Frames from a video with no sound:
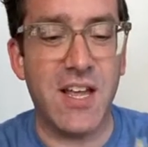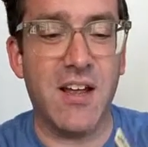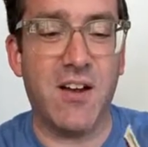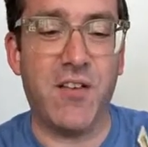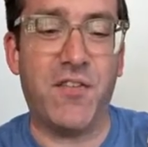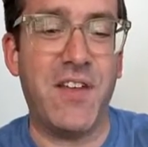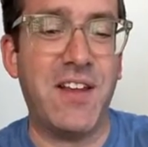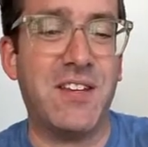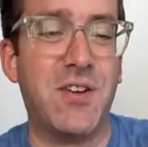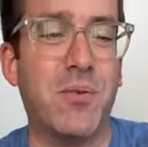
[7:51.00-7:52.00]
Her
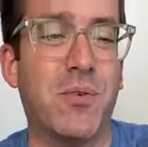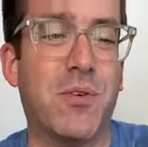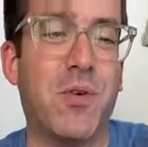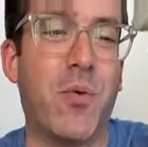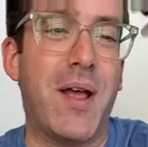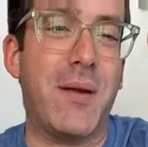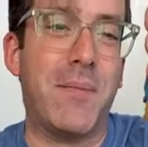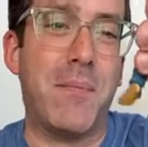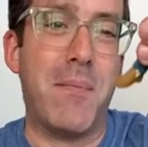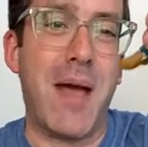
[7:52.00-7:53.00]
feet don't quite
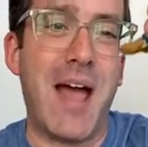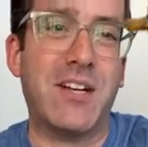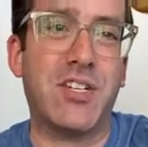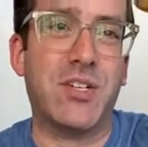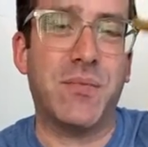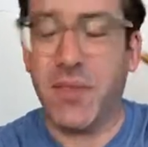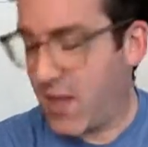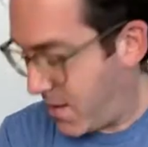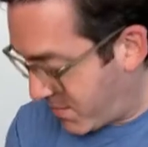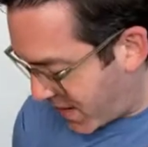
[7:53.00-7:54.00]
match,
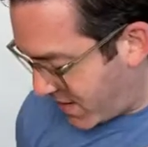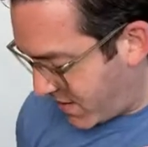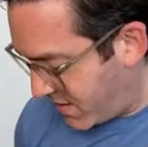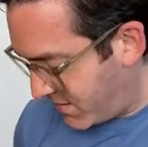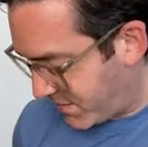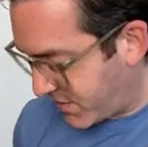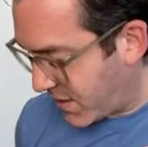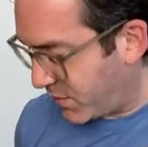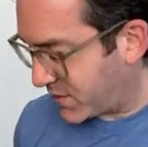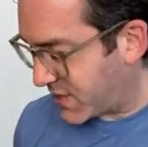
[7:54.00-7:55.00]
but I
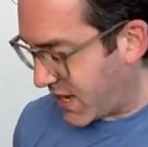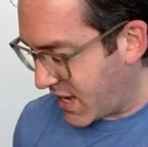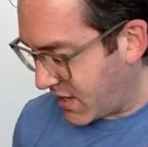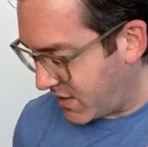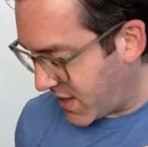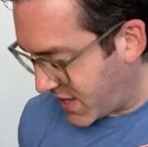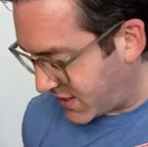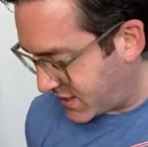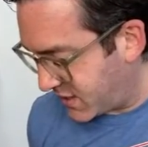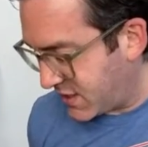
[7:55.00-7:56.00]
will say
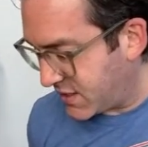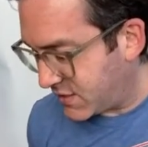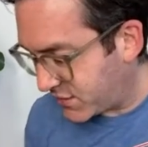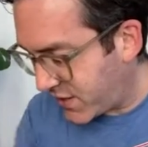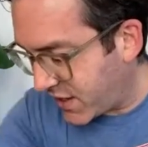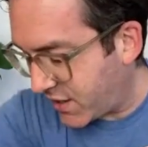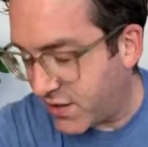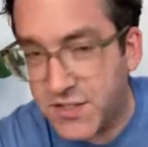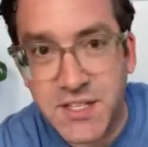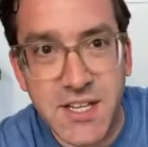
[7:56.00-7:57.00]
that these
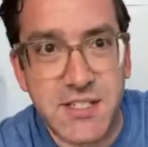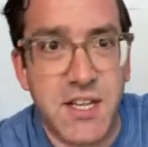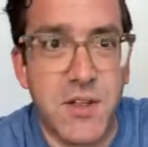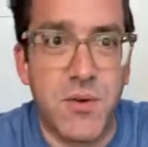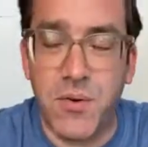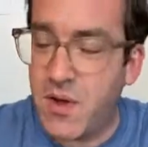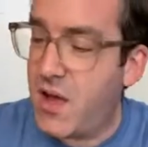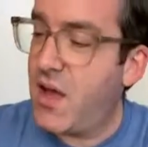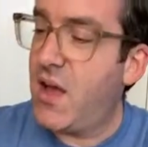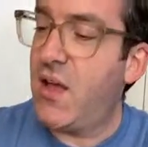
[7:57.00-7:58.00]
figures, yes they do,
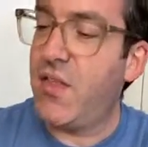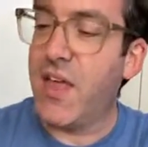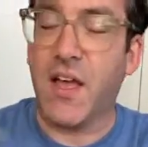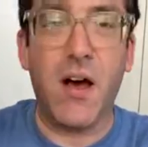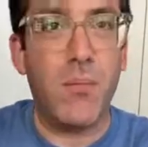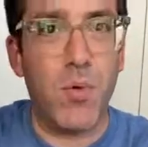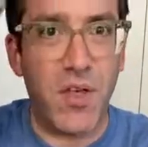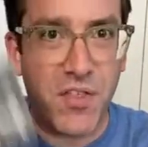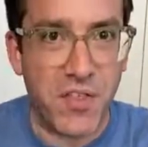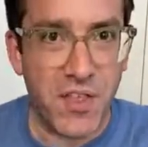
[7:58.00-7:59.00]
they come
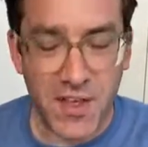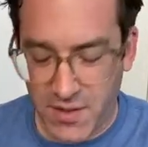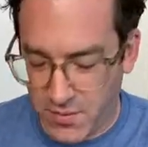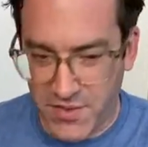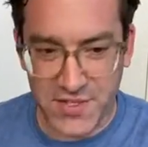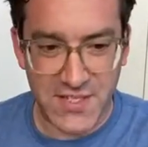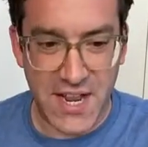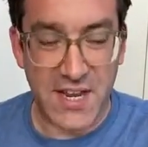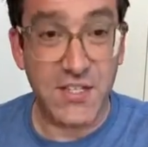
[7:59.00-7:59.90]
with a stand.